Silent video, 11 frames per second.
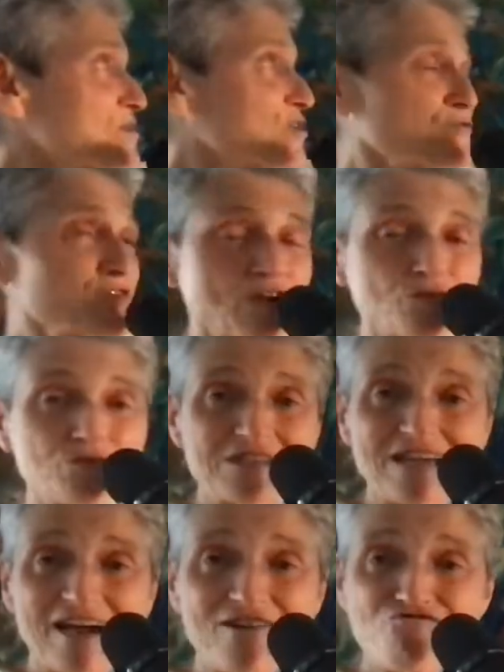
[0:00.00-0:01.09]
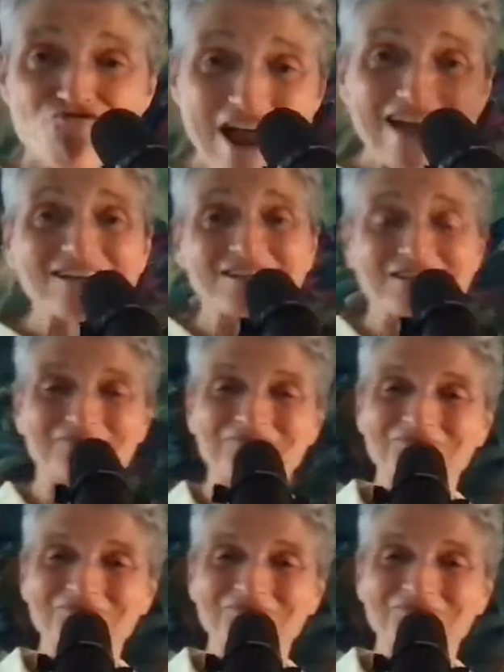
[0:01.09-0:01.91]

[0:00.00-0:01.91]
Mercury goes direct,